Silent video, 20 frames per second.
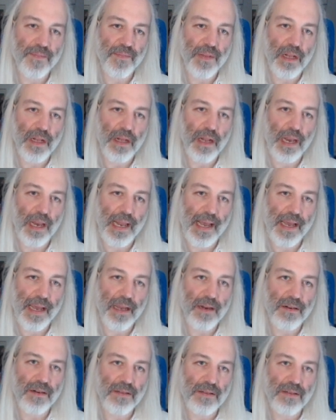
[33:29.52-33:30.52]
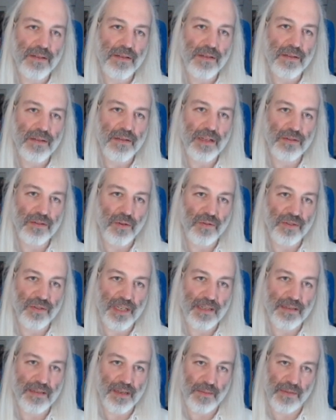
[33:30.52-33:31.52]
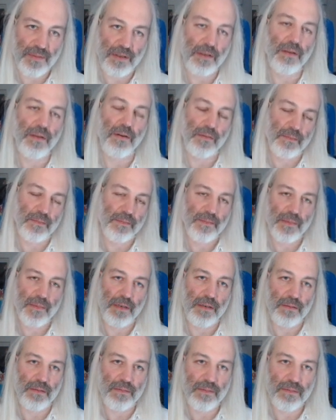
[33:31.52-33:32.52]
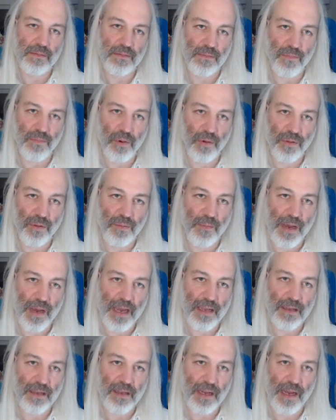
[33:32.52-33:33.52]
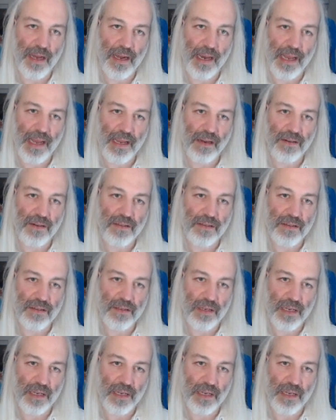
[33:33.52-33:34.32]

layers that contain something, both my layers